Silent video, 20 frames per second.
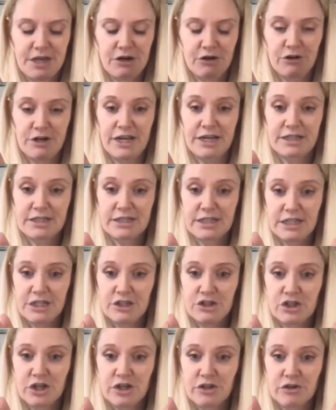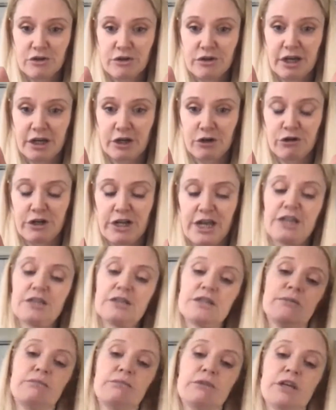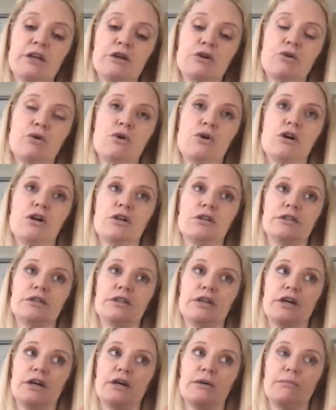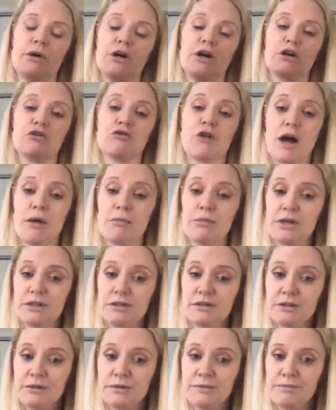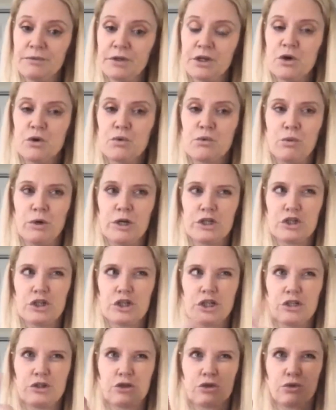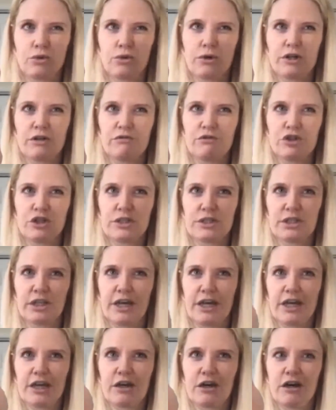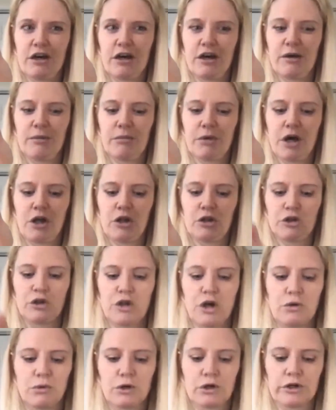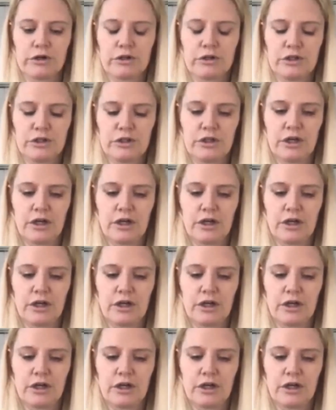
next to each other that create something called a graben, which is sort of just like a lowered